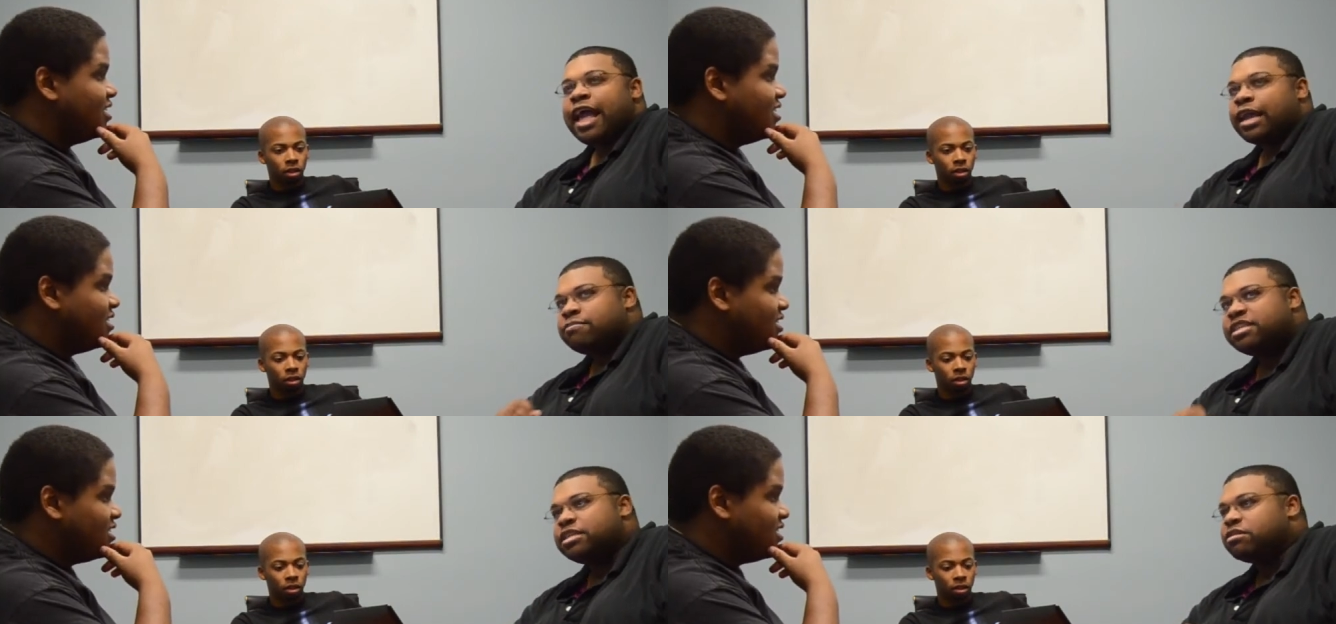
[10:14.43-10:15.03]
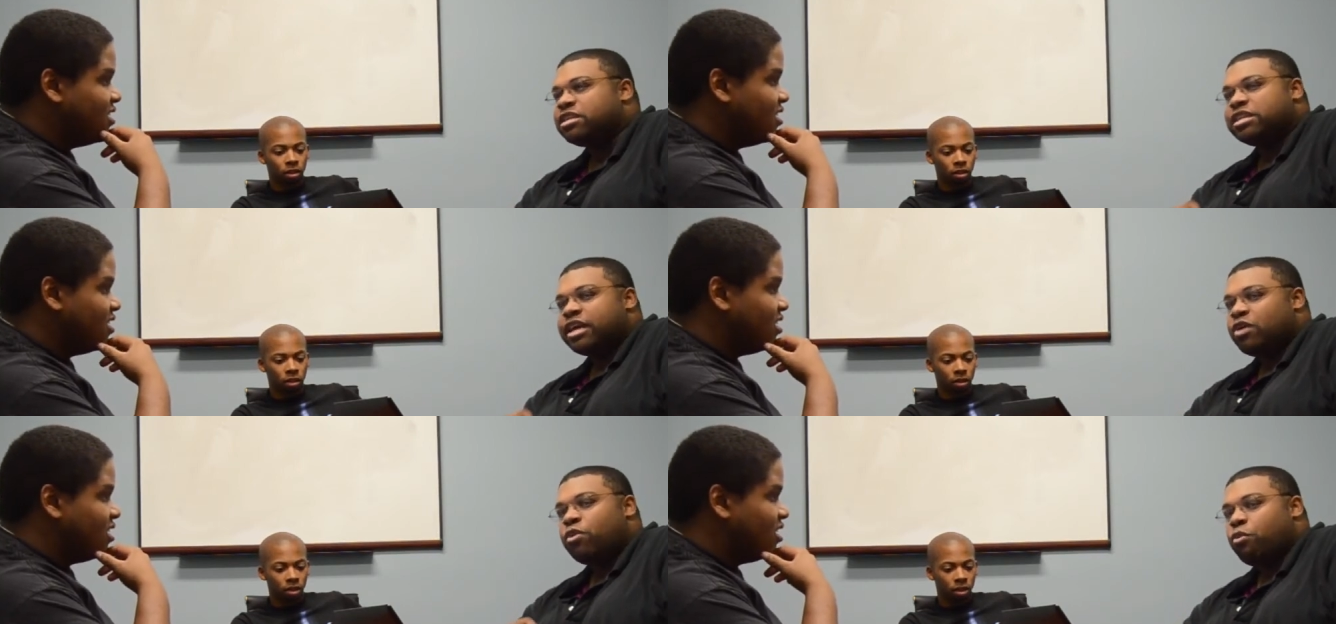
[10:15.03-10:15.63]
Speaker 1: And I'm still just
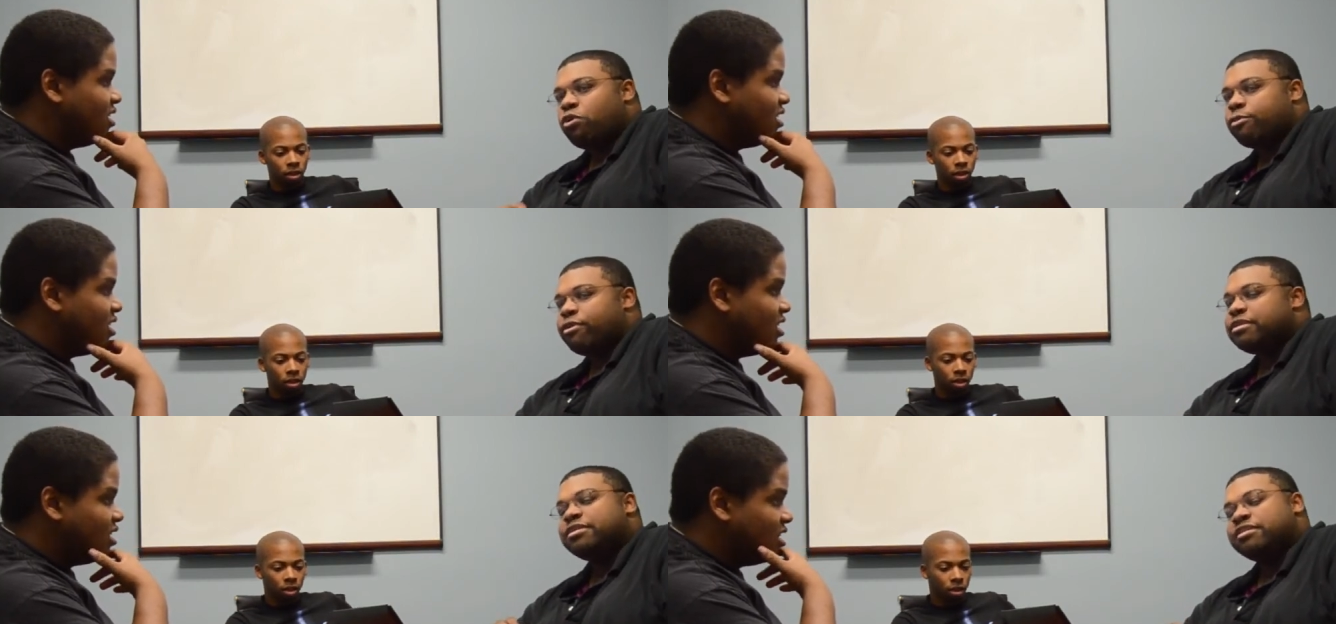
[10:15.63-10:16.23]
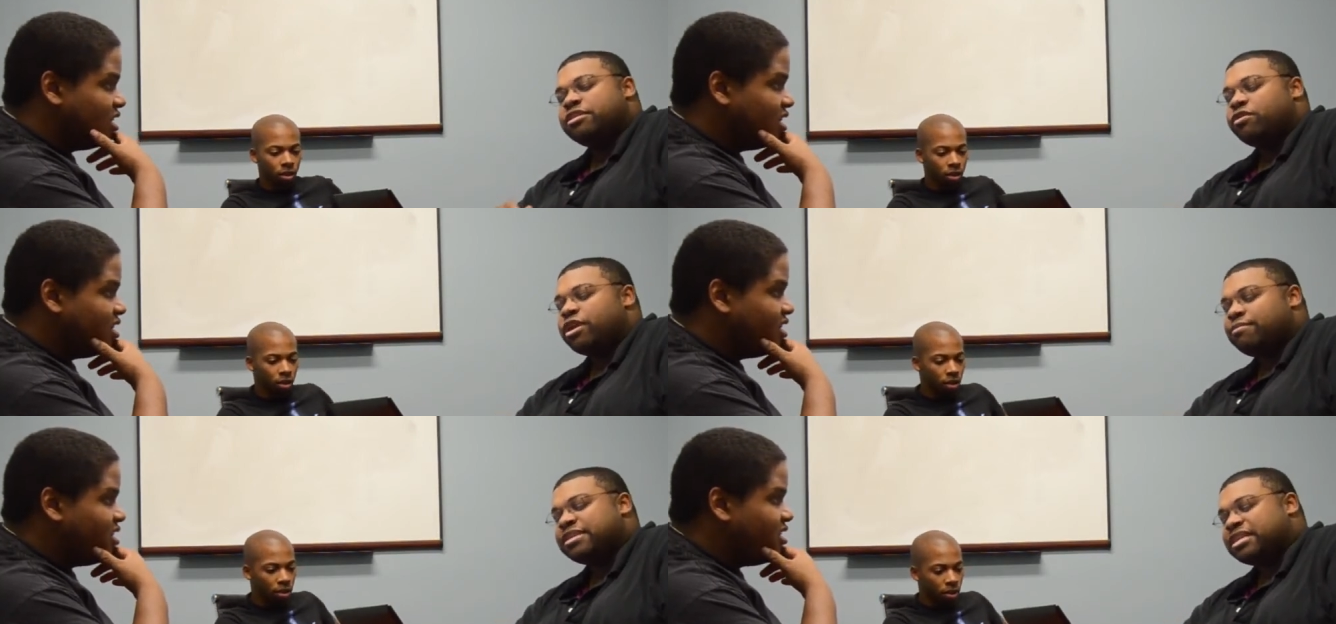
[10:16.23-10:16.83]
looking at what Warner Brothers is
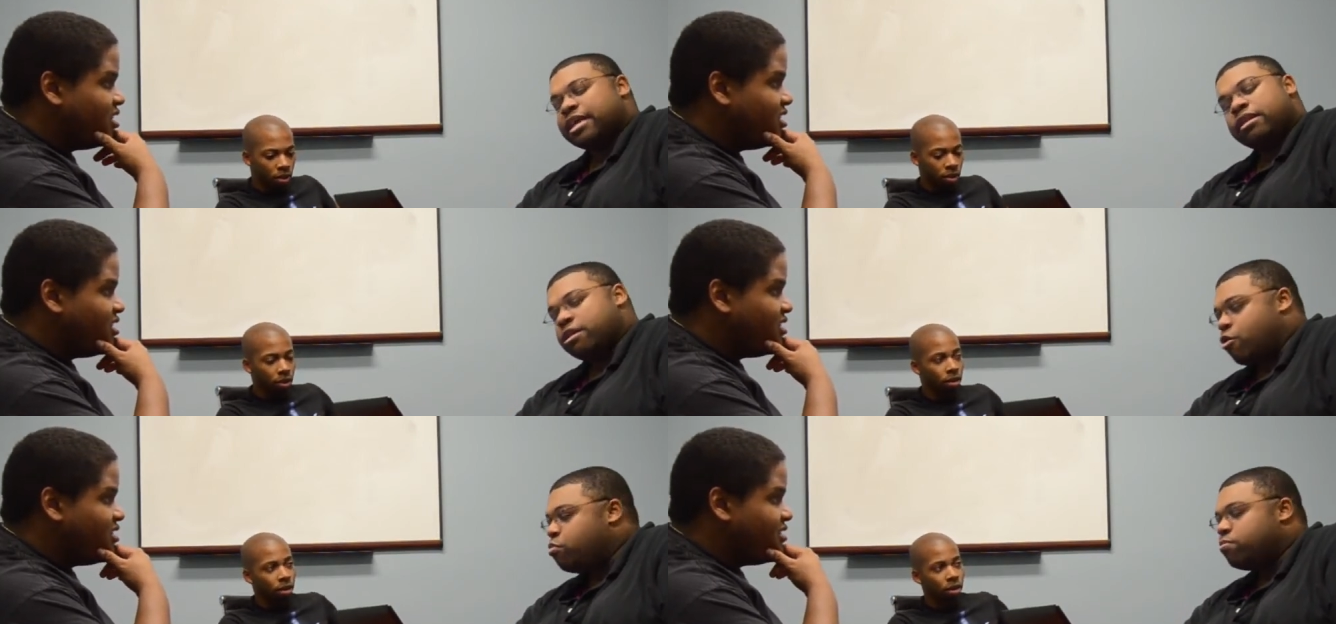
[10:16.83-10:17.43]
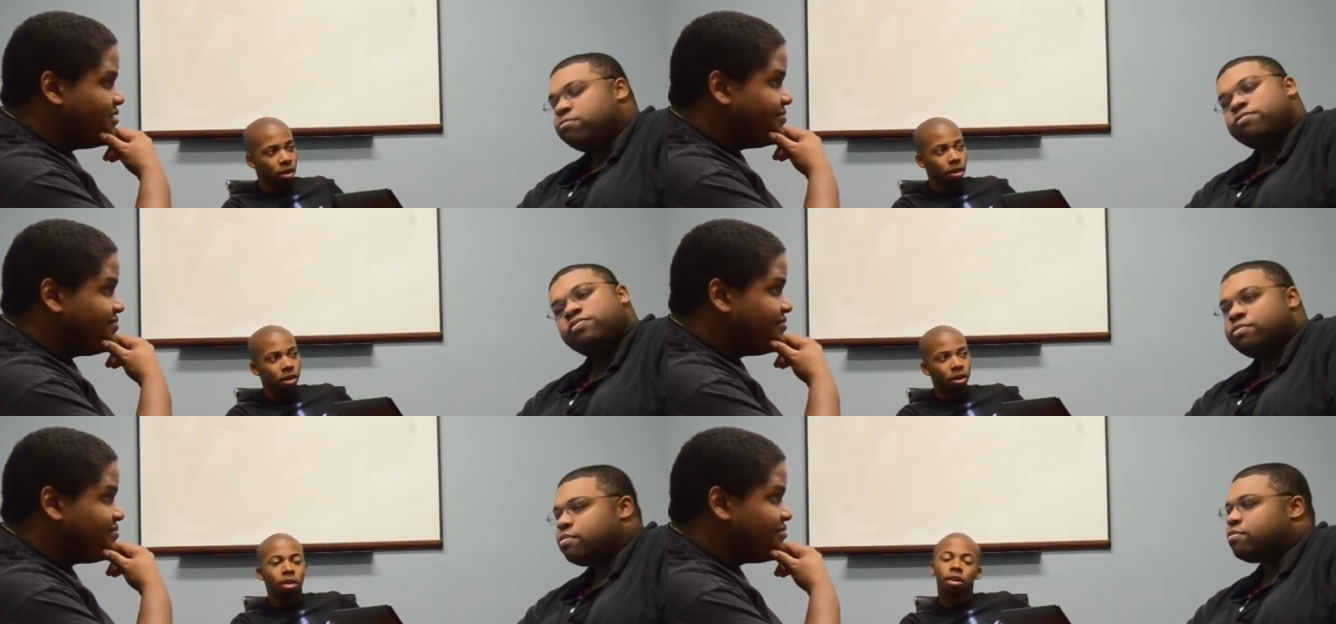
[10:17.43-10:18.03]
doing, and I'm just like, nope.
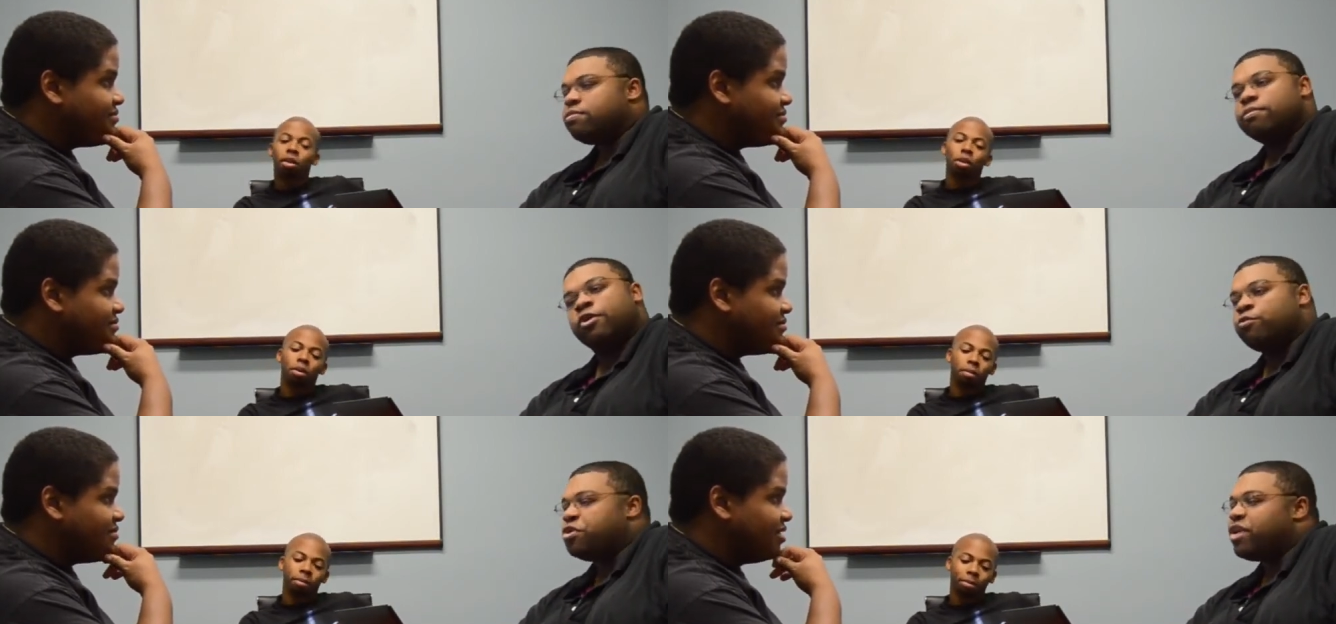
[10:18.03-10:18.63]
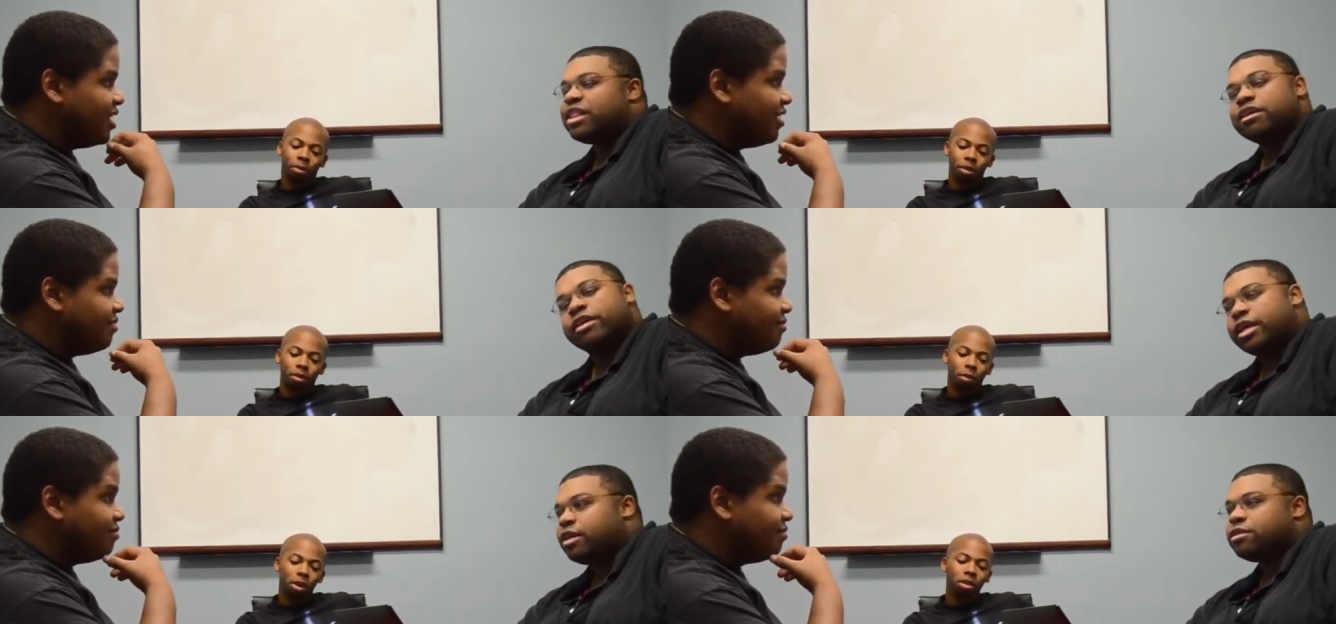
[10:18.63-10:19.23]
Nope, you're not
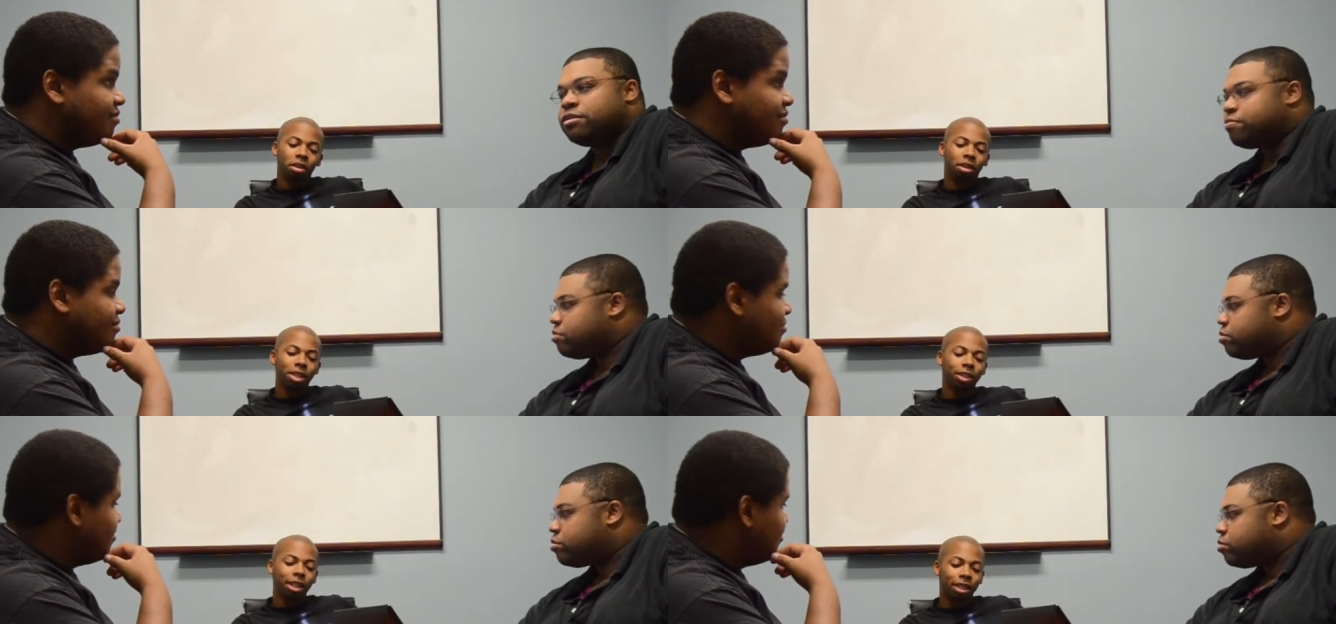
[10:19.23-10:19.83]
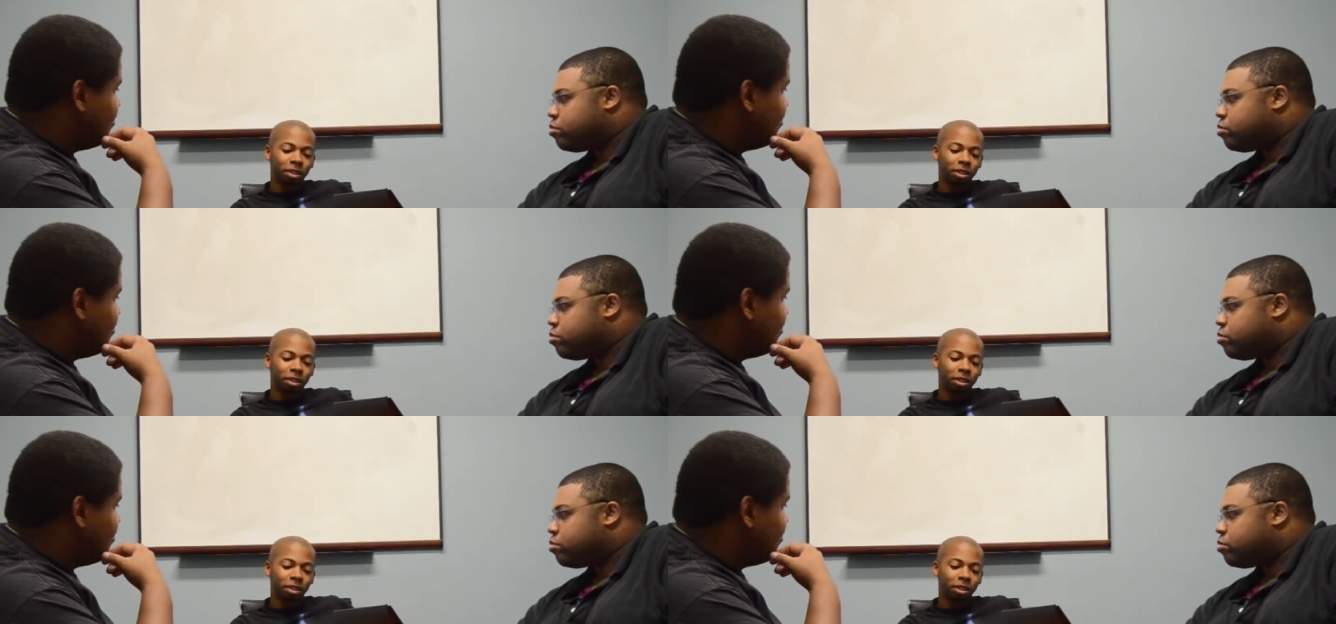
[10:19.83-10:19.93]
there yet. Well, DC has